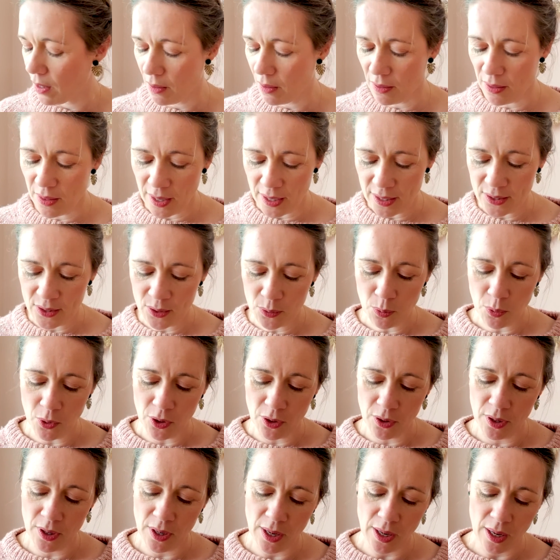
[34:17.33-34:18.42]
This
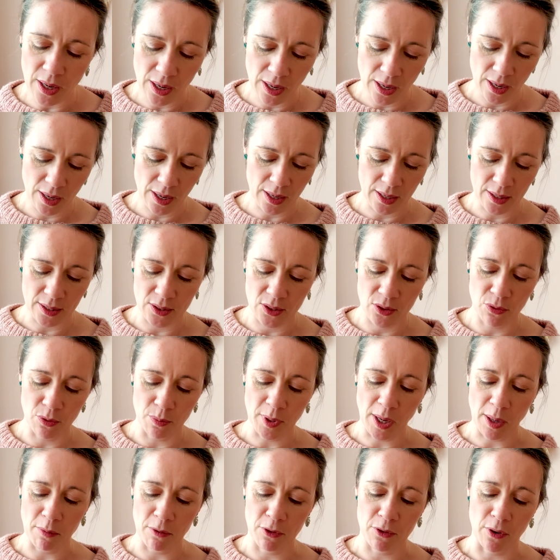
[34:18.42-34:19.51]
one is from
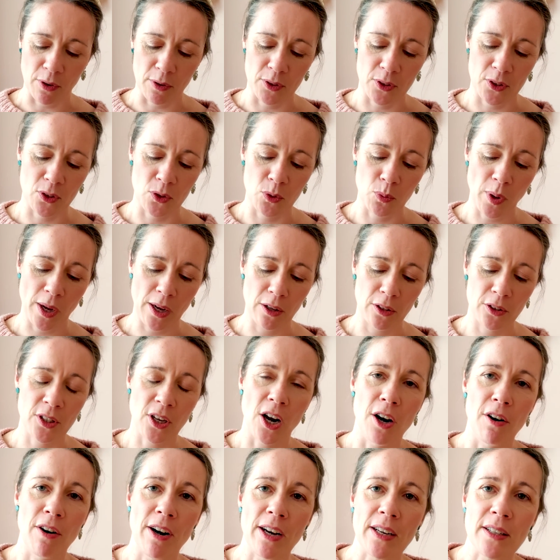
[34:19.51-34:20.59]
Game of Thrones as well,
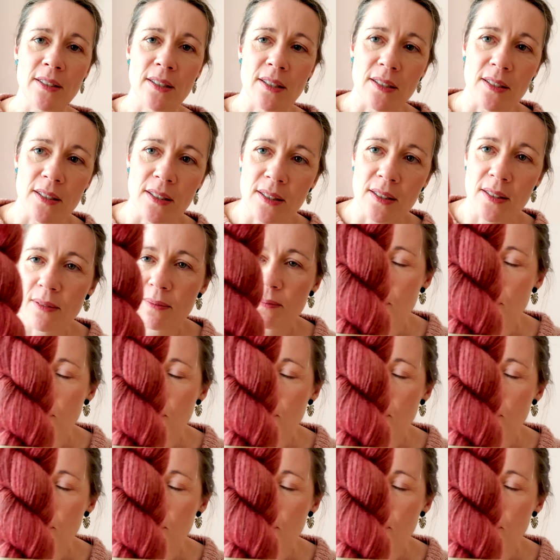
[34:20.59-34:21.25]
Tyrex's,